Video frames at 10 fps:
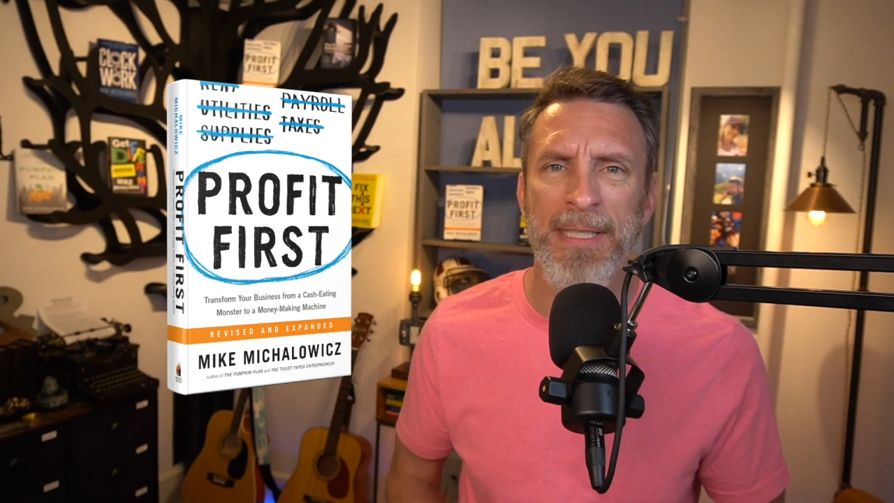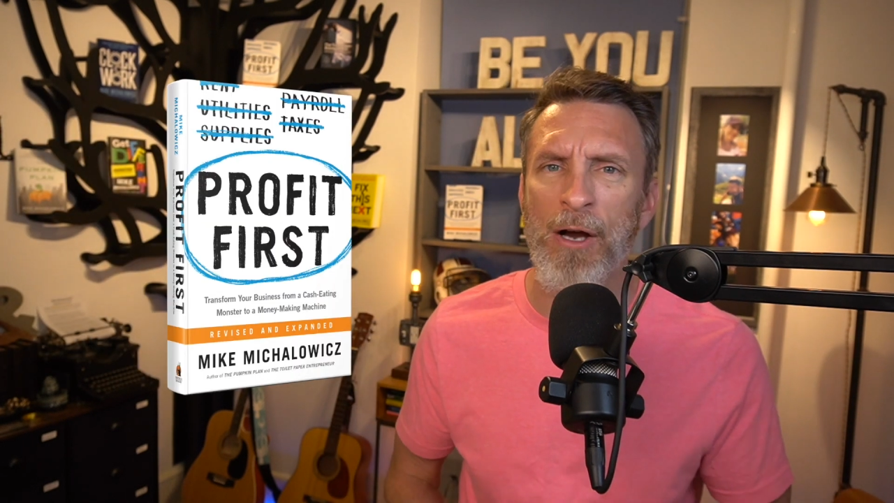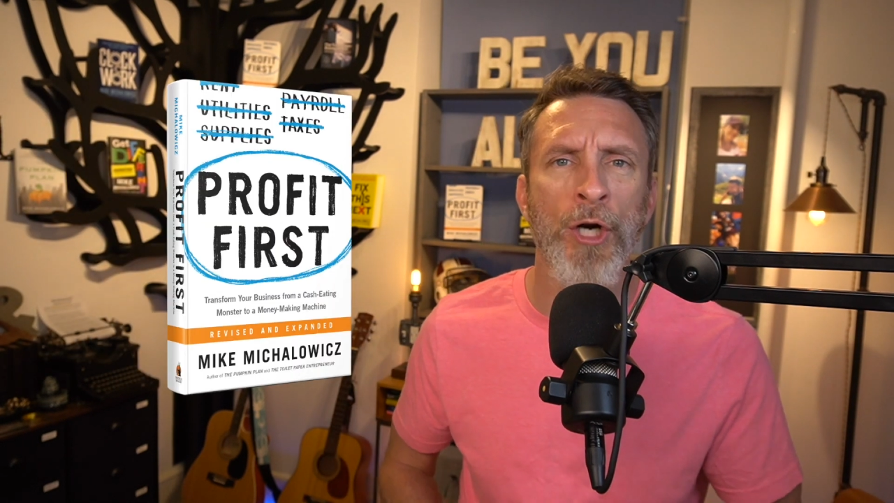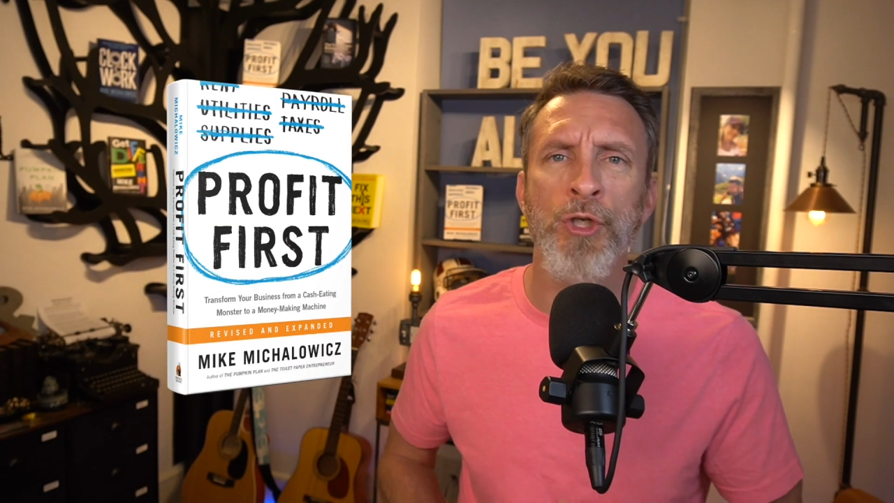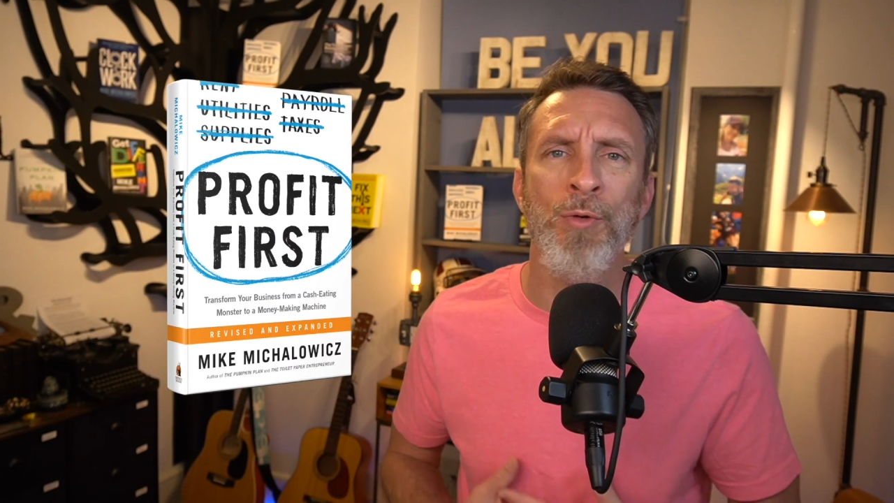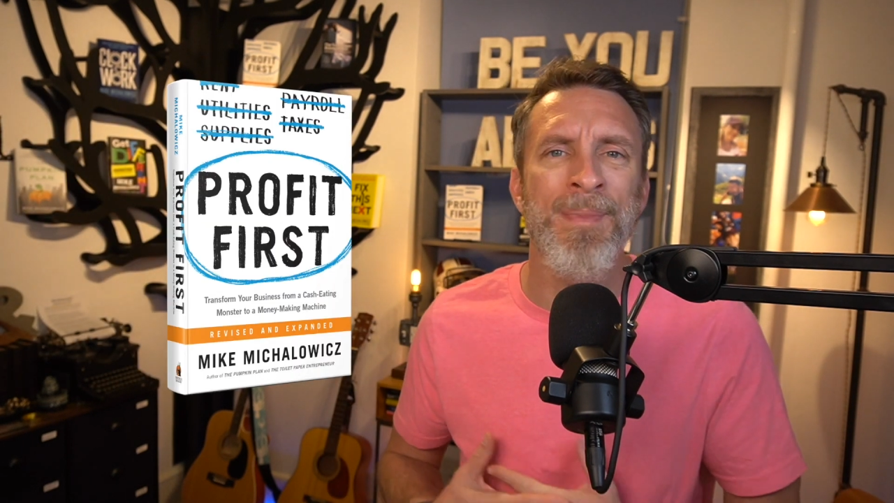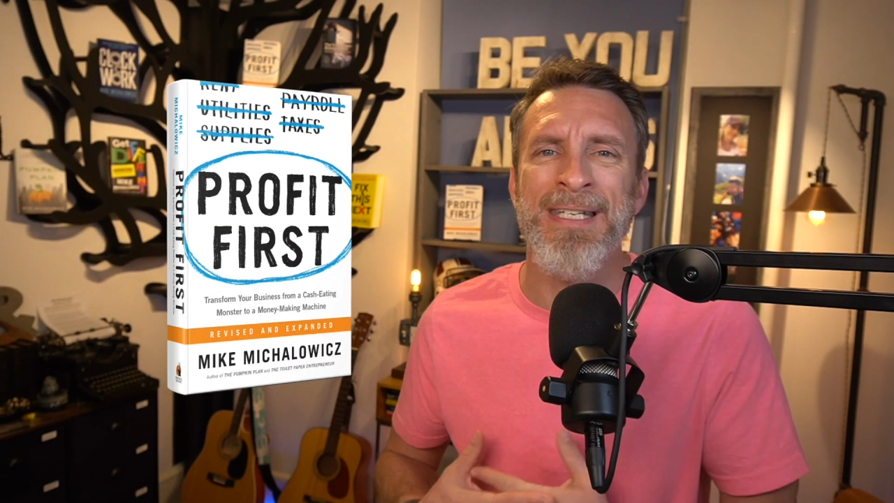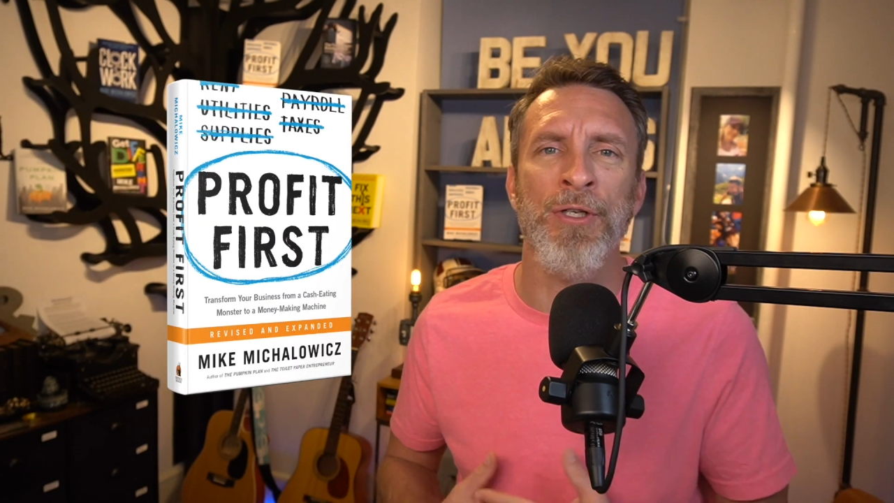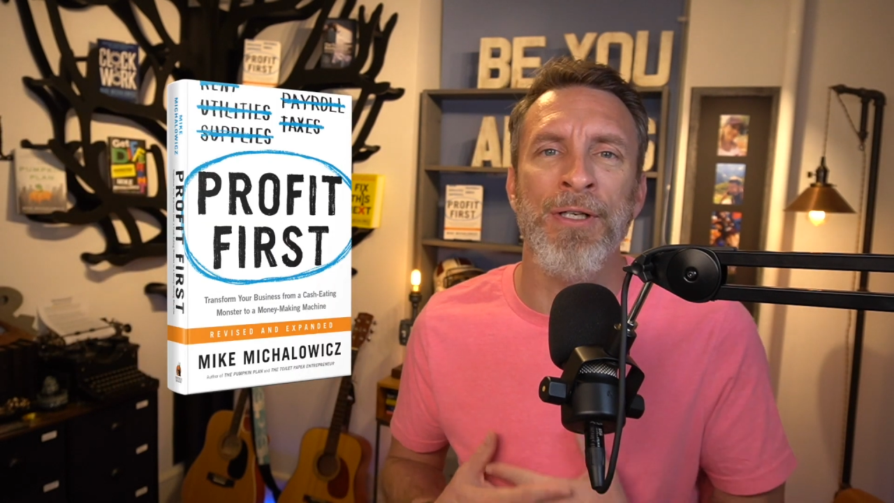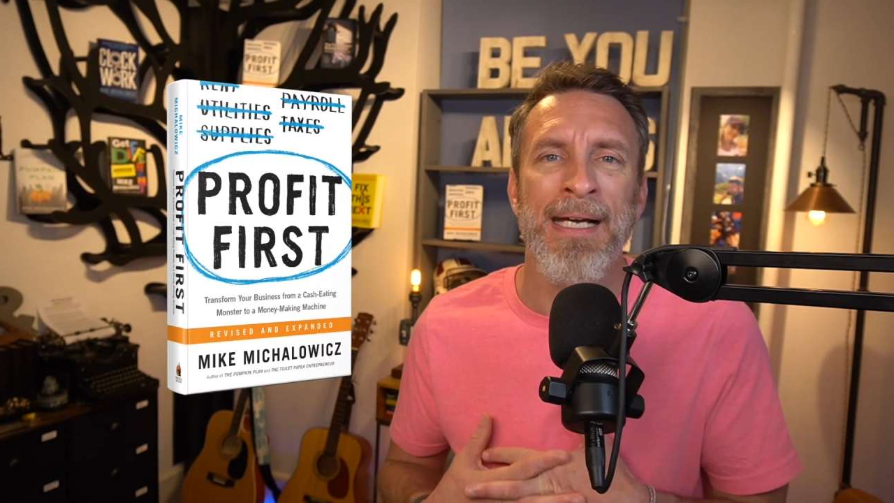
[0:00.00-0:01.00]
Aren't
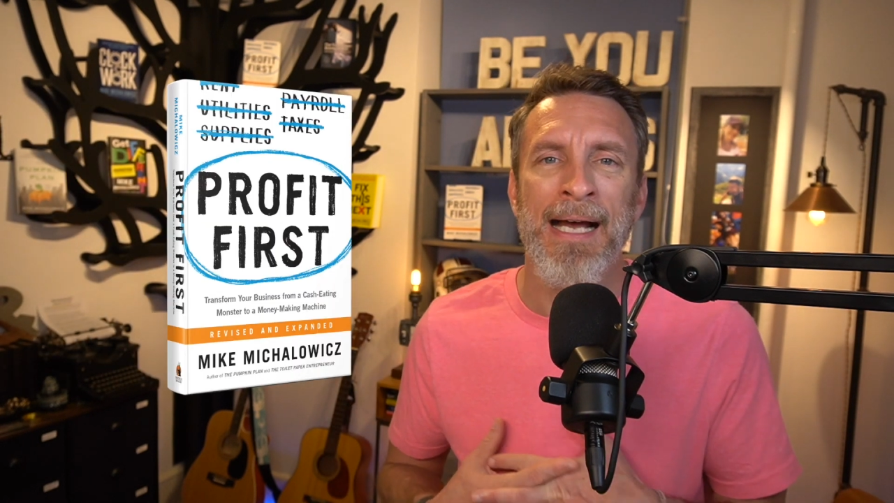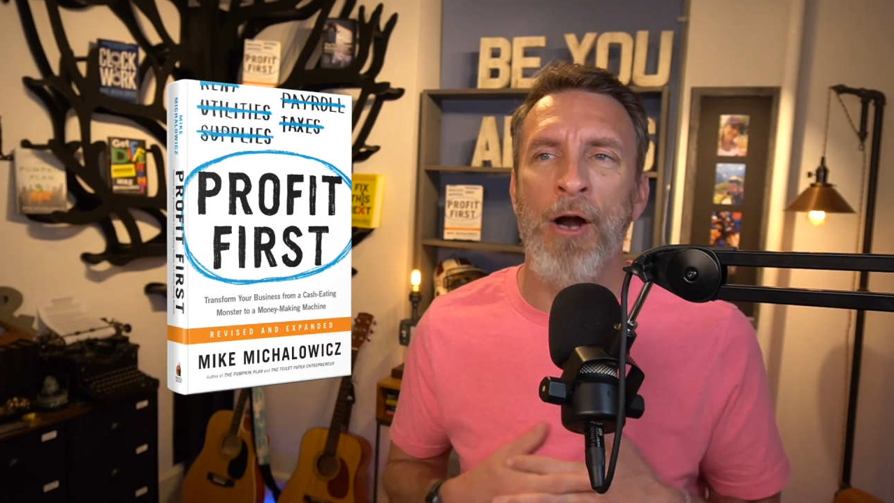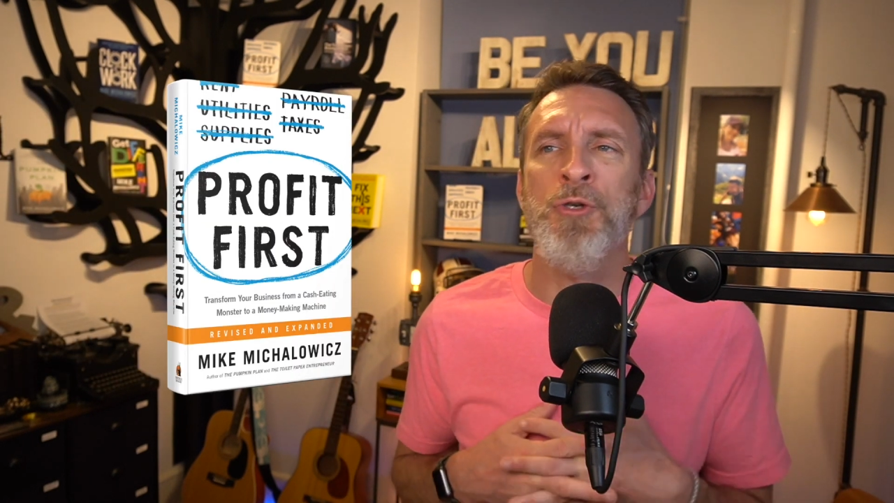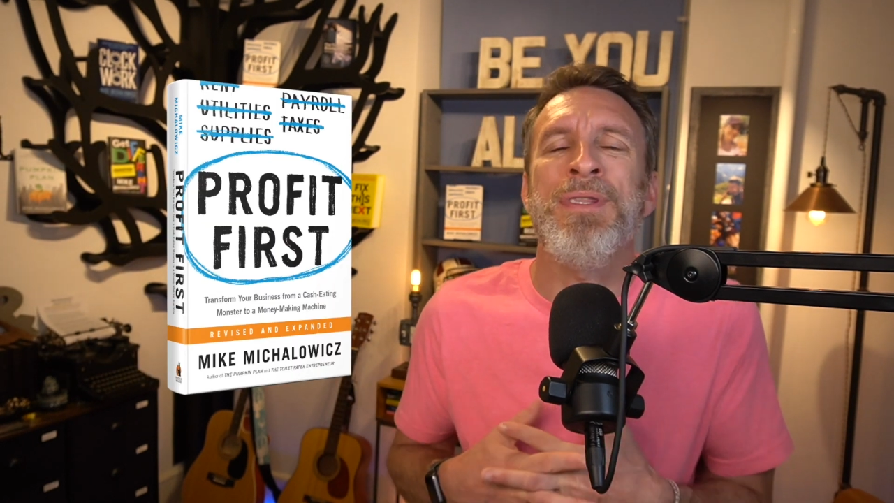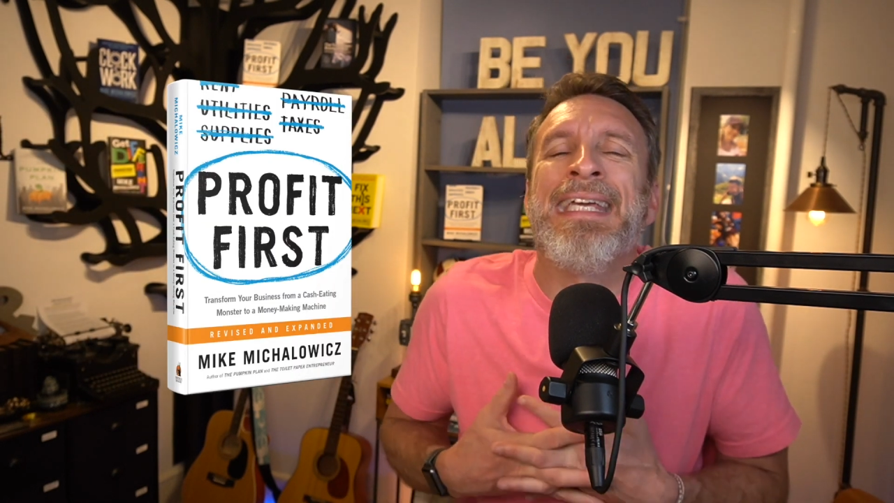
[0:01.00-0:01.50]
you the